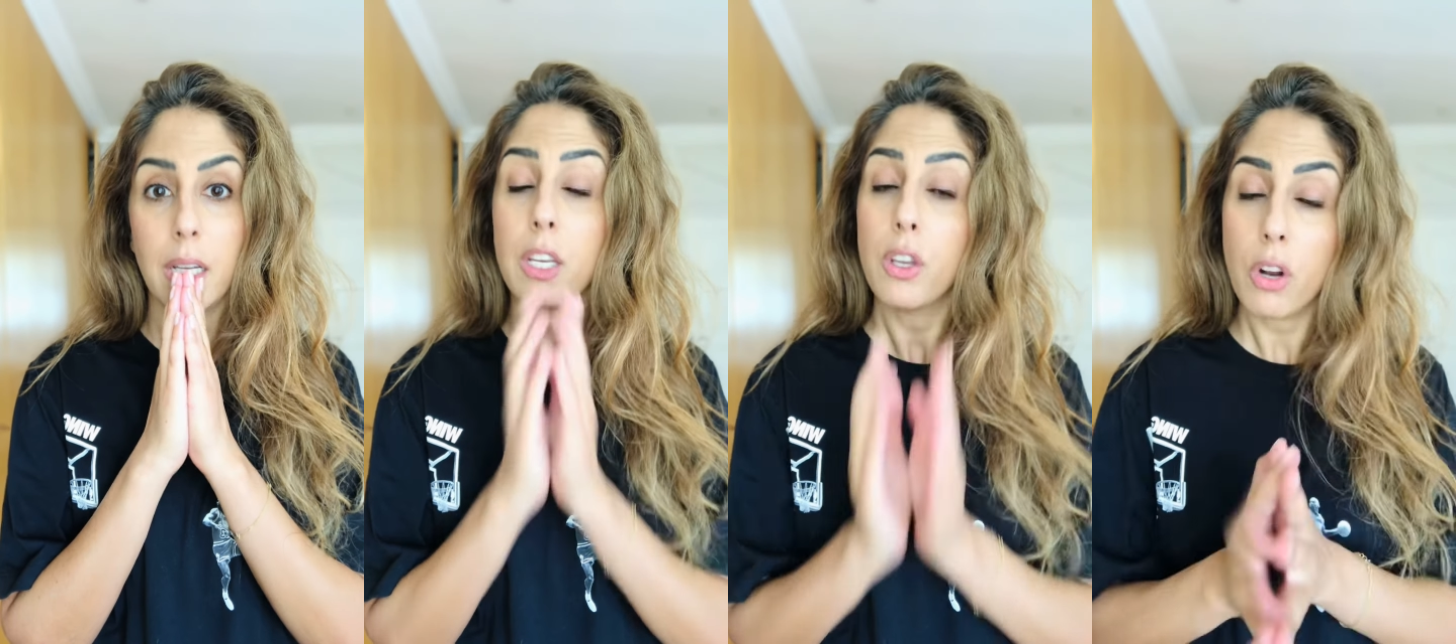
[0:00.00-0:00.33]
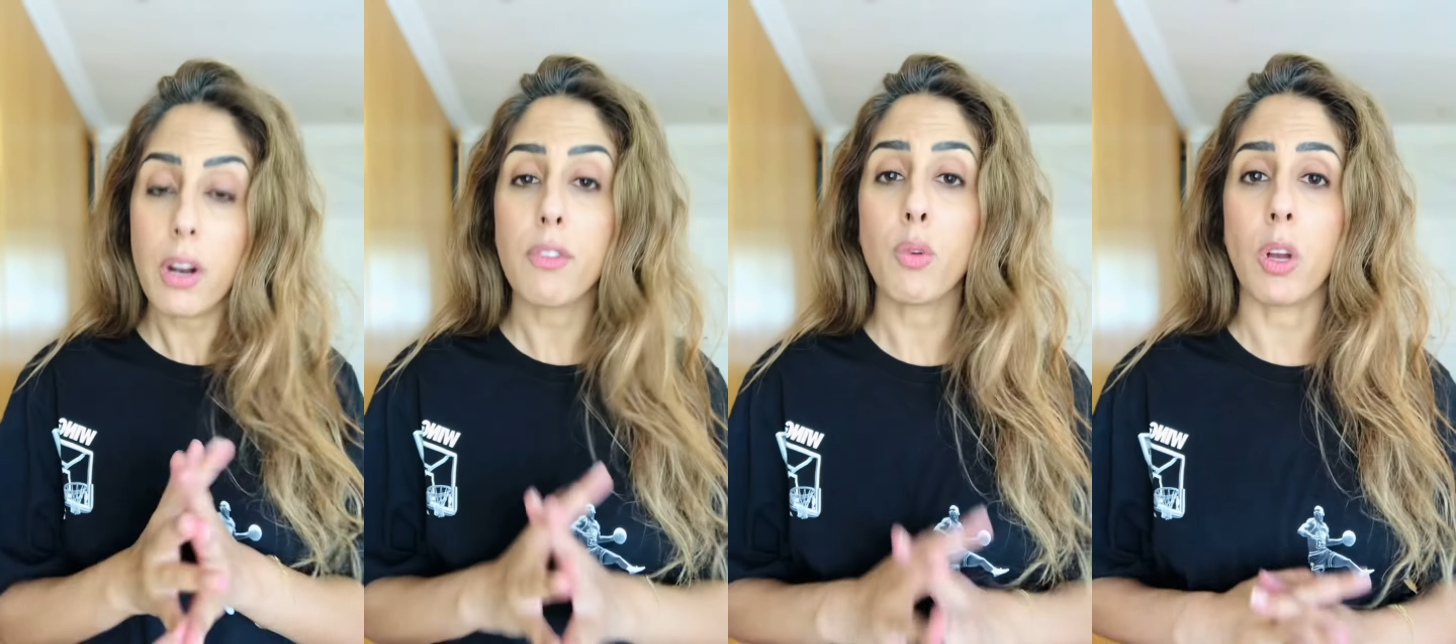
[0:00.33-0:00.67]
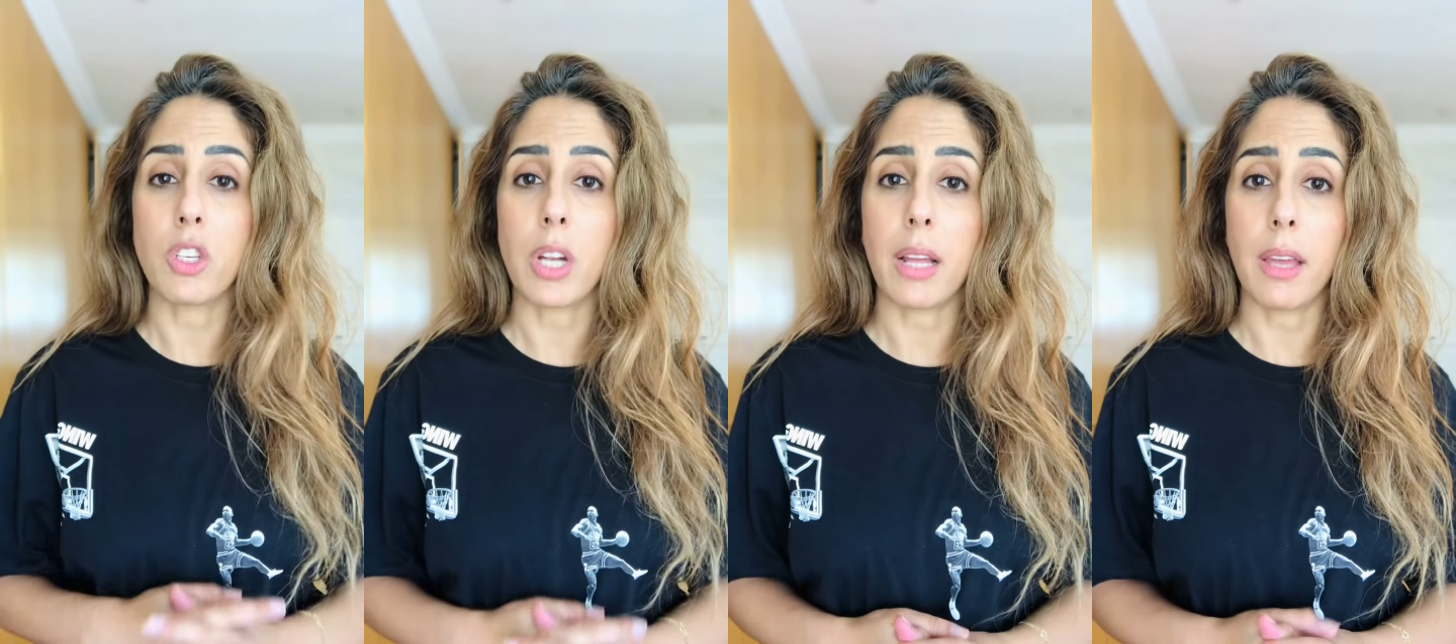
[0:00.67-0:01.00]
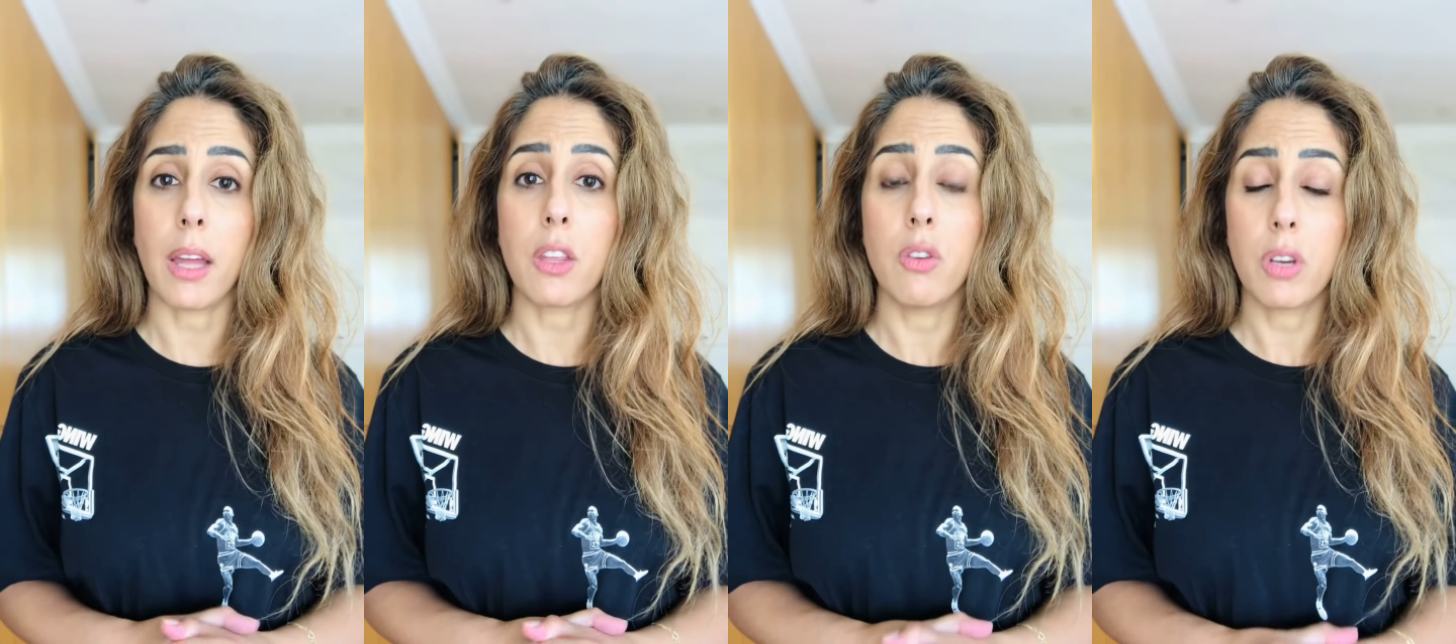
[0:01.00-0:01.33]
You don't have to watch it like
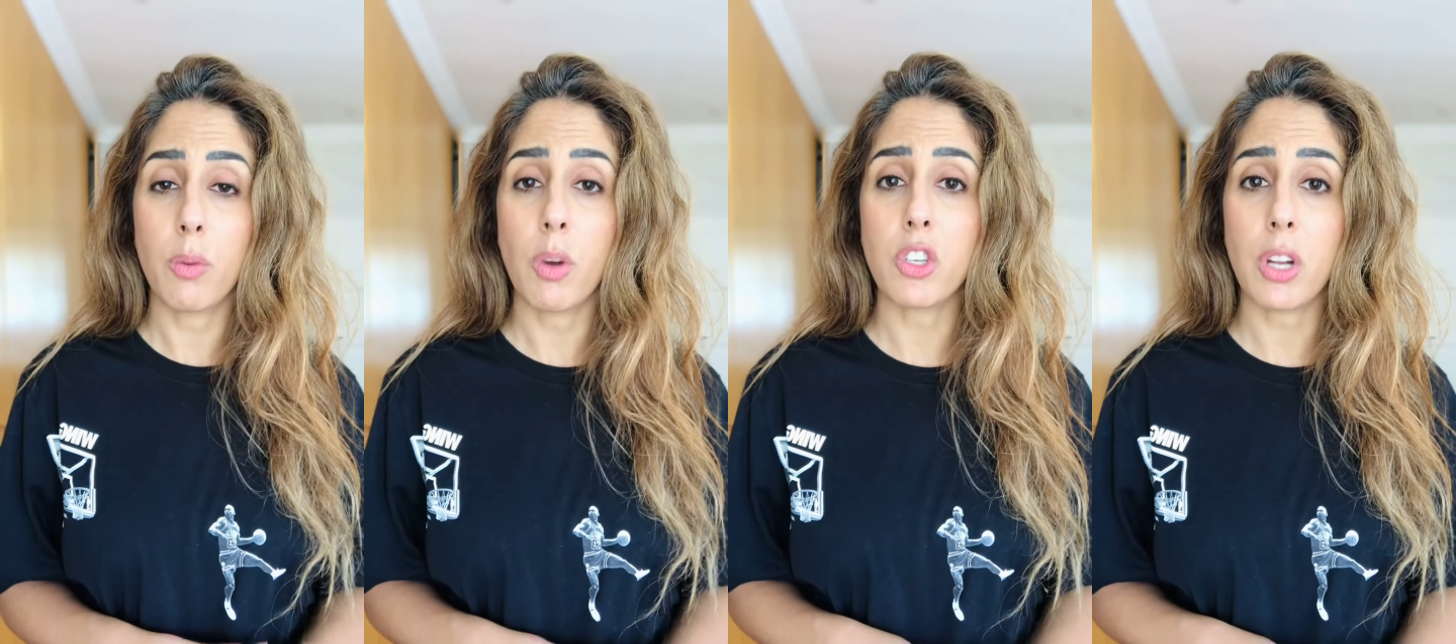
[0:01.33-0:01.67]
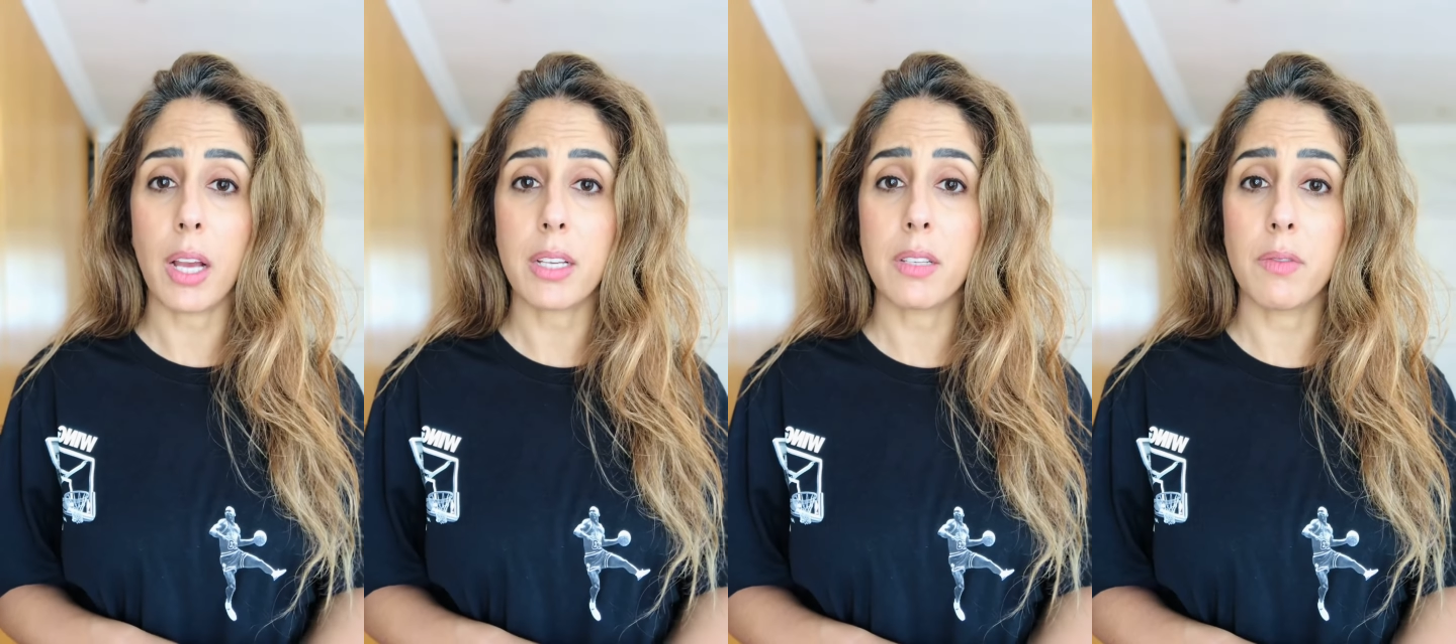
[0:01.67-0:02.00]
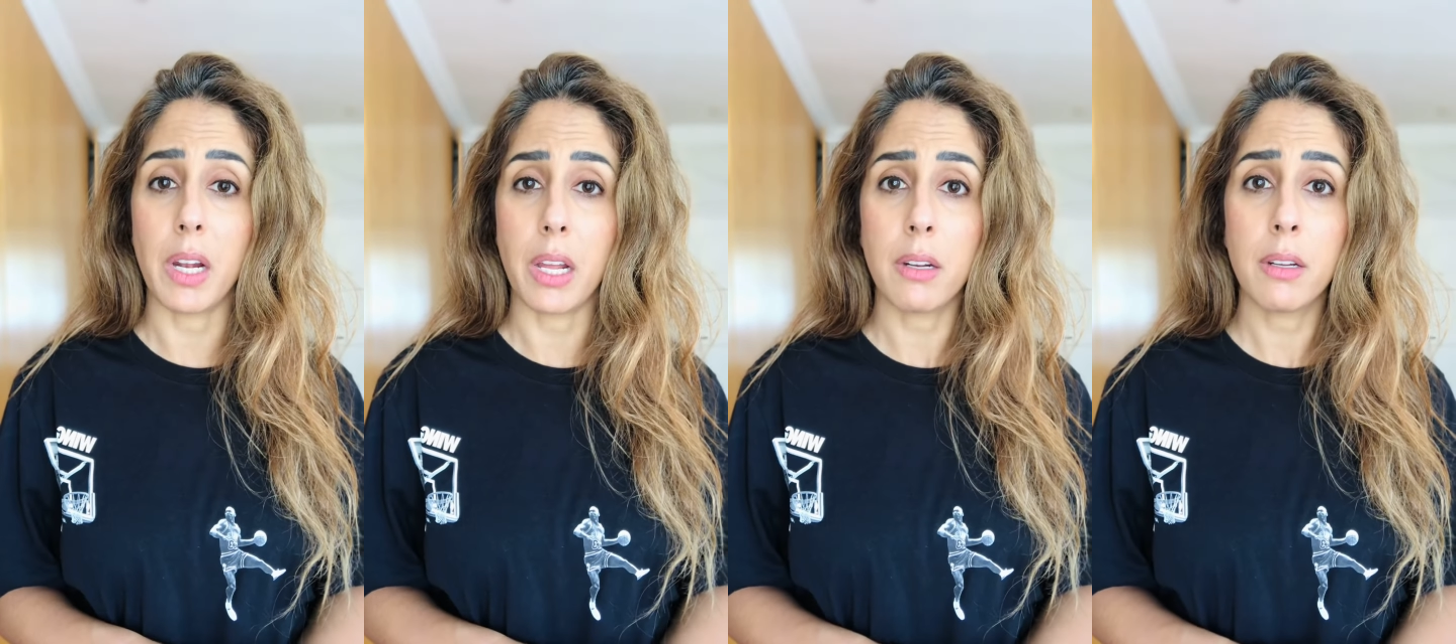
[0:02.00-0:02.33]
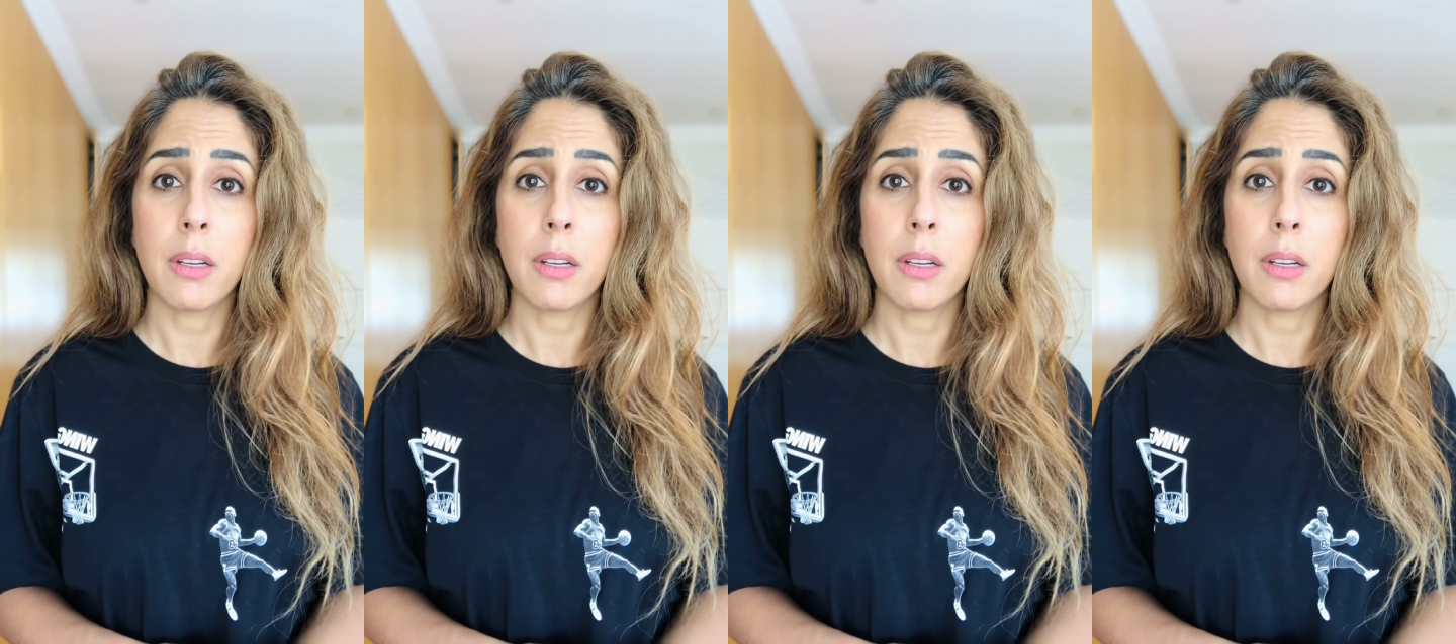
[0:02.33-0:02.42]
that. You can watch it like a civilian.